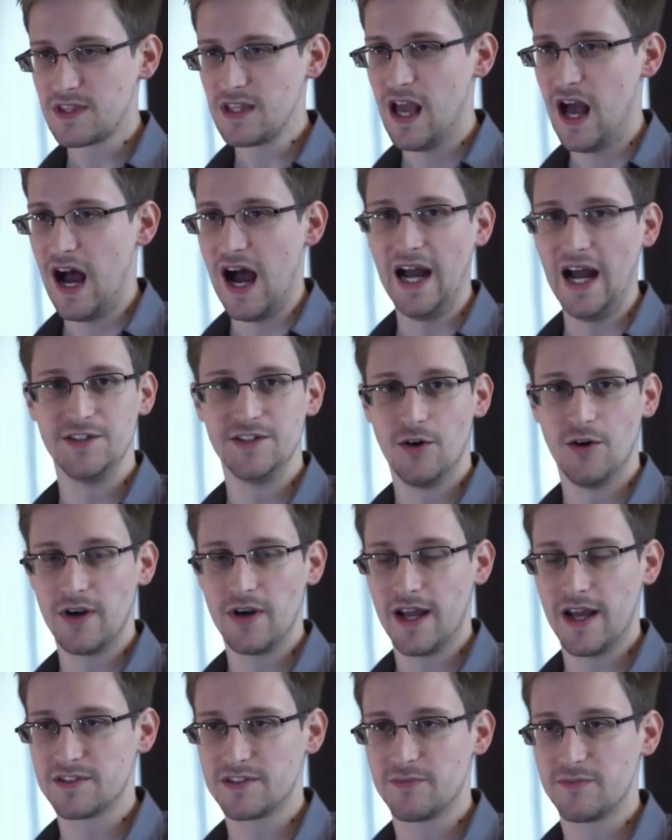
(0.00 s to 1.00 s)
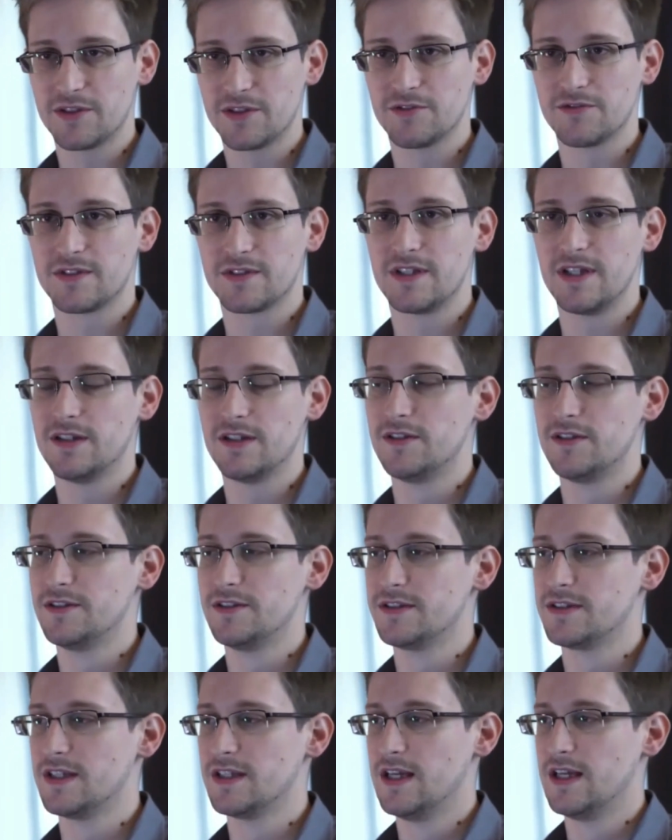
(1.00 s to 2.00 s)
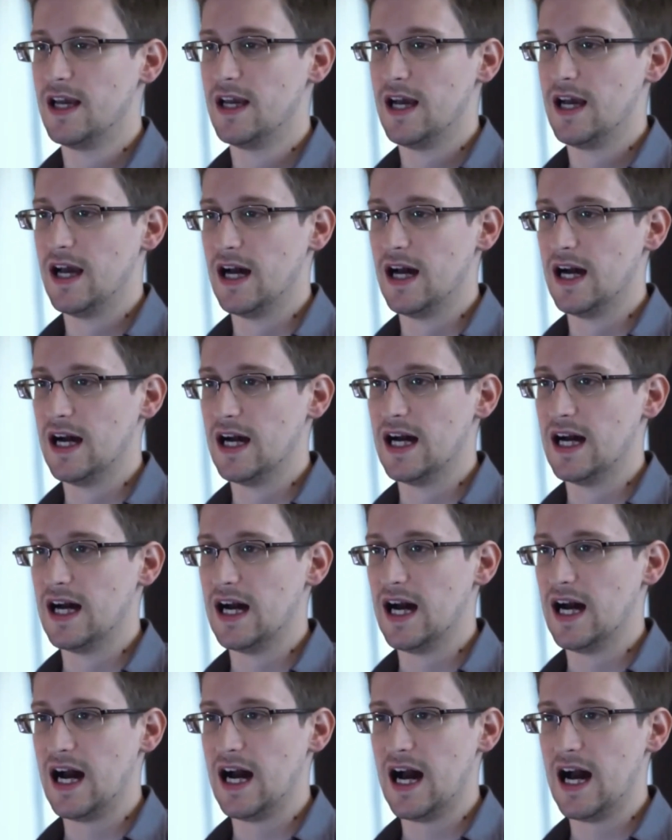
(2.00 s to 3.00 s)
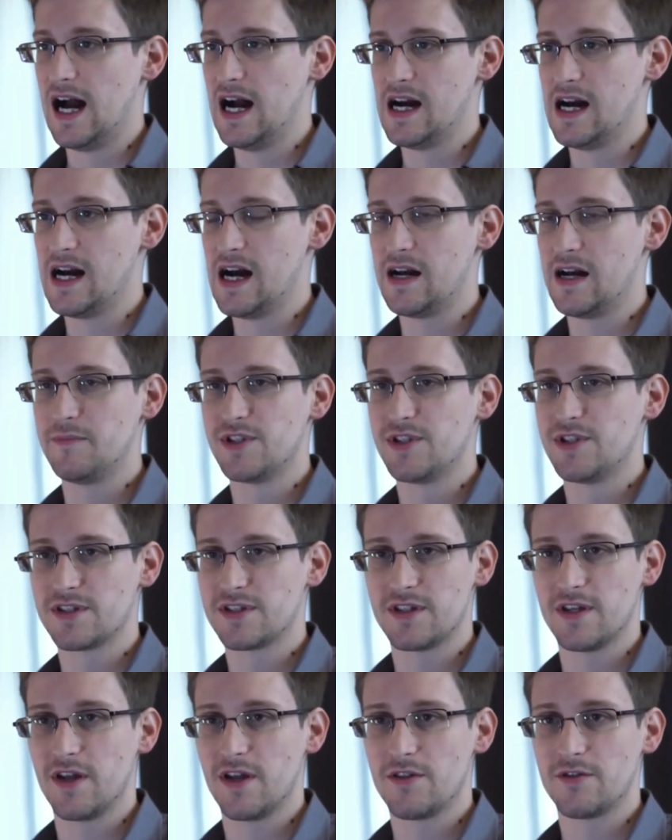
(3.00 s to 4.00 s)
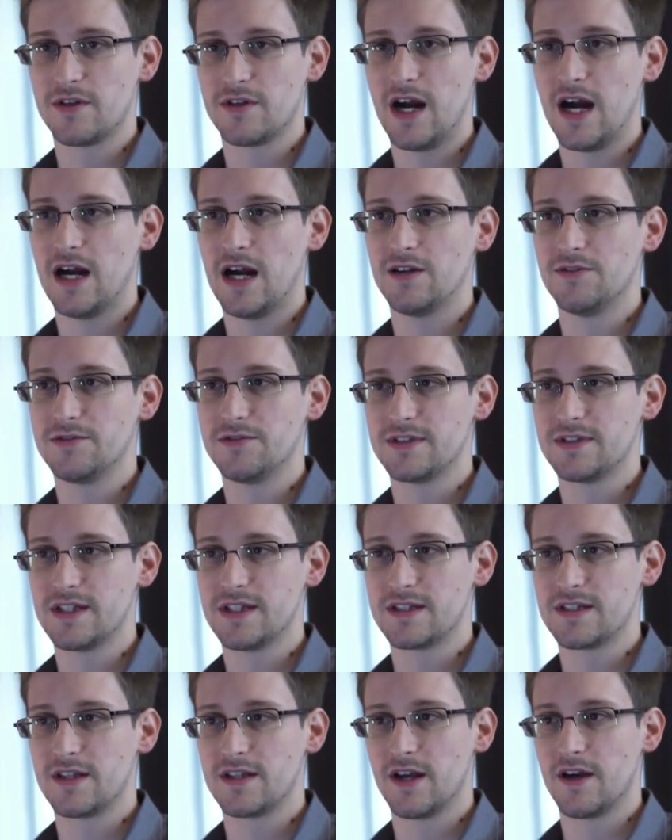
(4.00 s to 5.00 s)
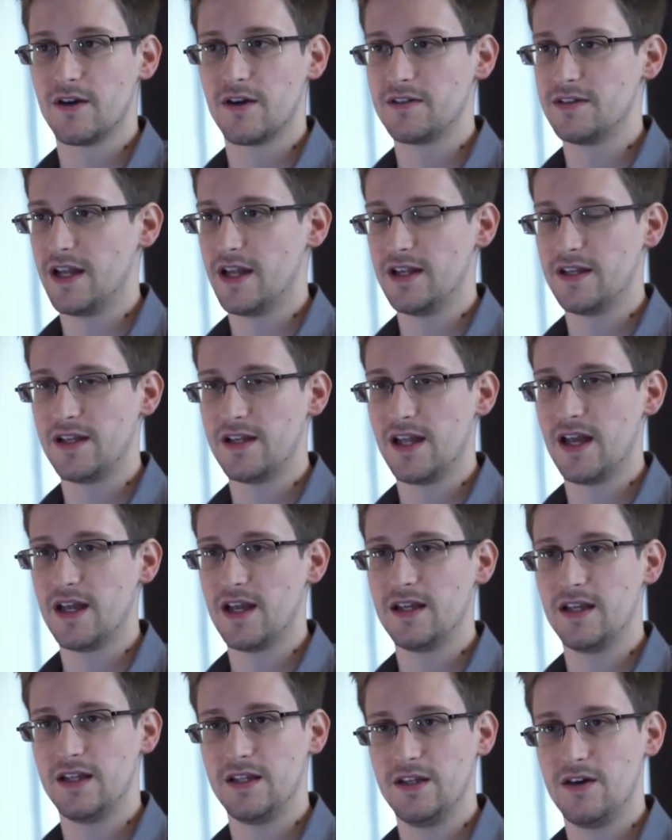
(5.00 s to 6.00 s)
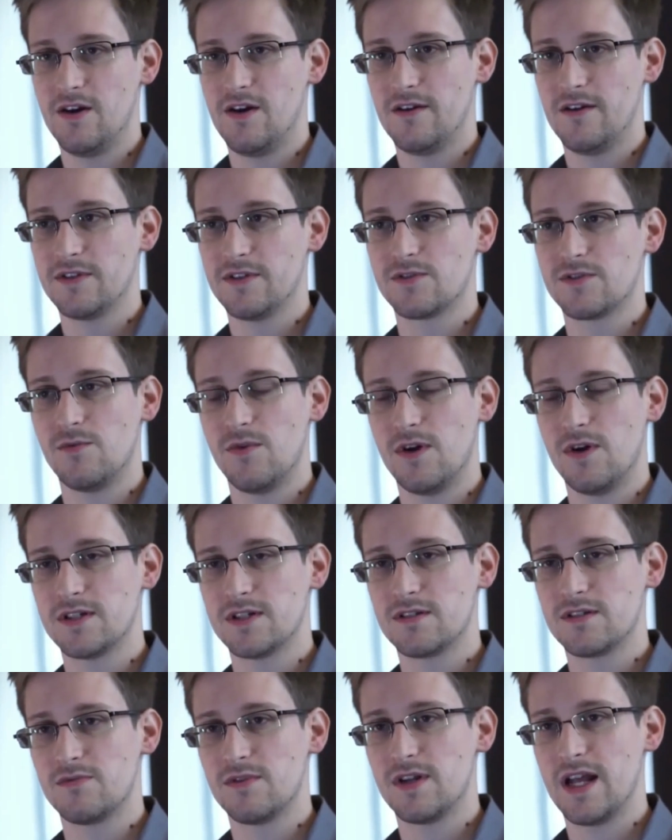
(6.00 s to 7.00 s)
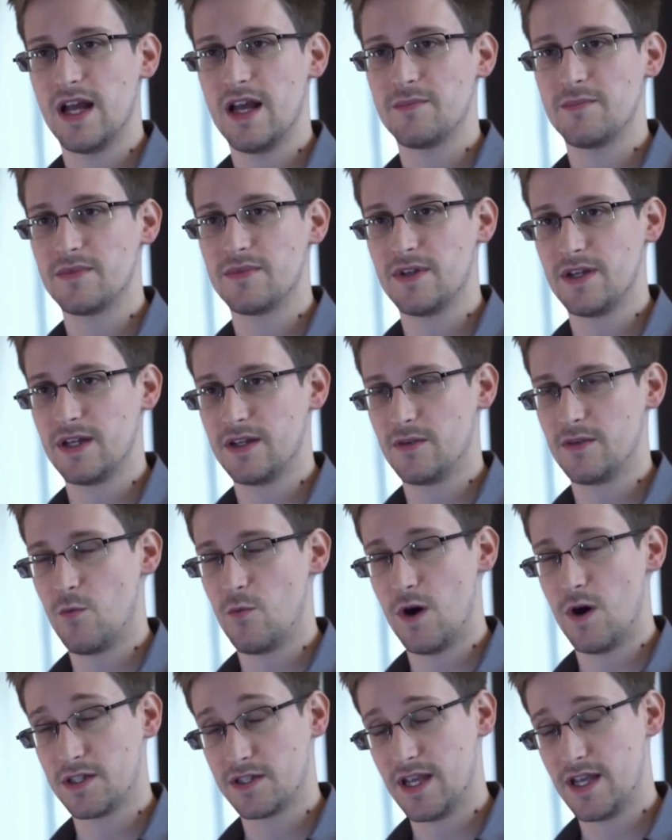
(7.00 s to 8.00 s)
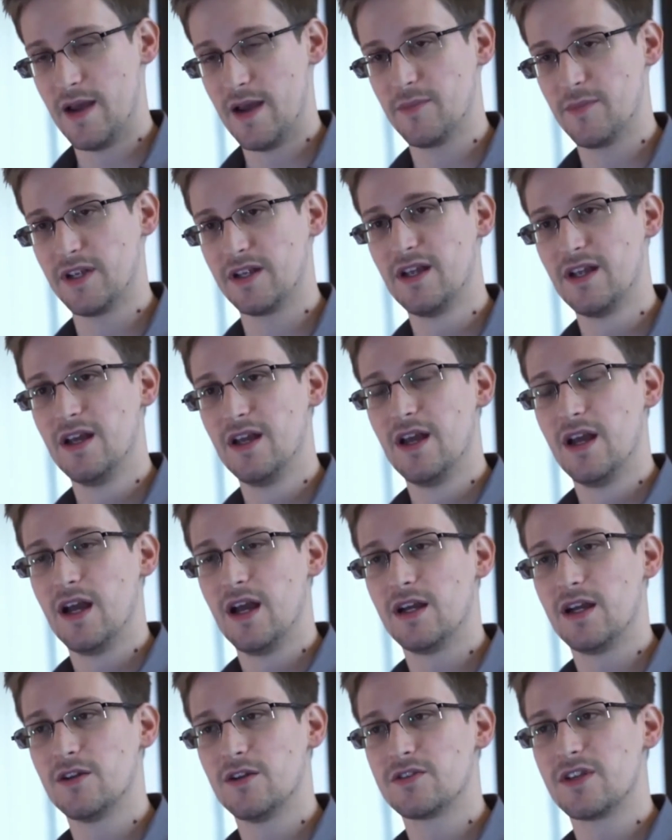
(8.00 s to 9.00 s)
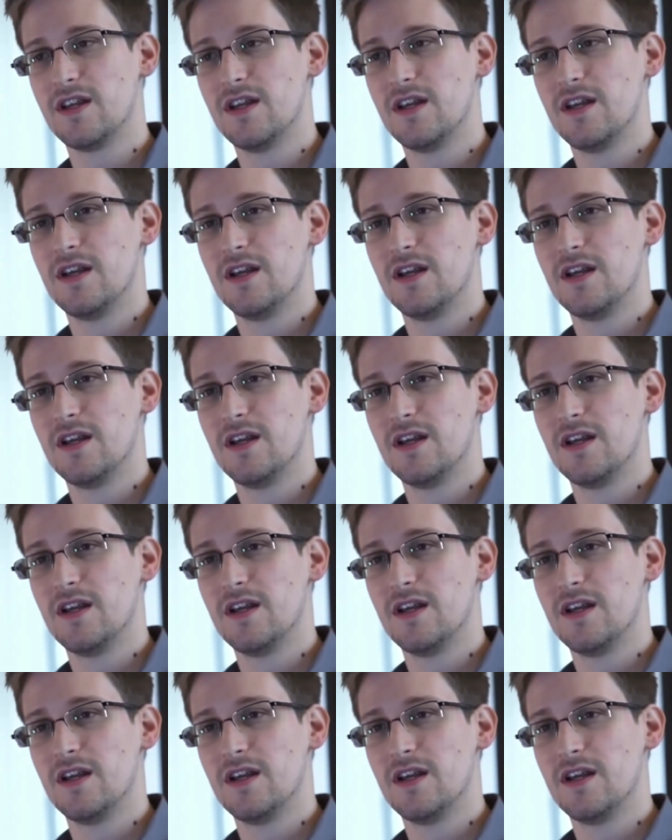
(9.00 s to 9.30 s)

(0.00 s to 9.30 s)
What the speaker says: I don't have special skills. I'm just another guy who sits there day to day in the office, watches what's happening, and goes,